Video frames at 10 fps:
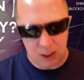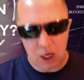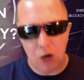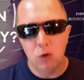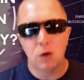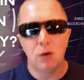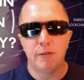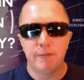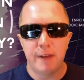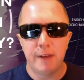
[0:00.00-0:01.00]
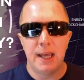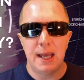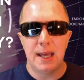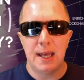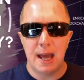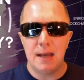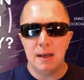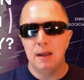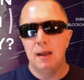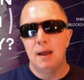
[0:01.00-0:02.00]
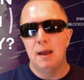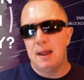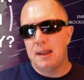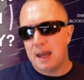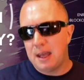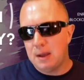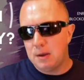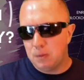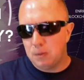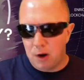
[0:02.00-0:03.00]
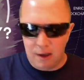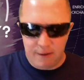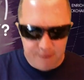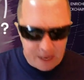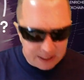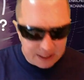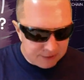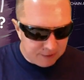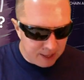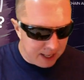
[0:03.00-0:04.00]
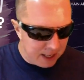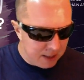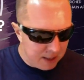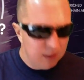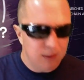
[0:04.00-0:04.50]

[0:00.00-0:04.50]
code of VEN, and they were effectively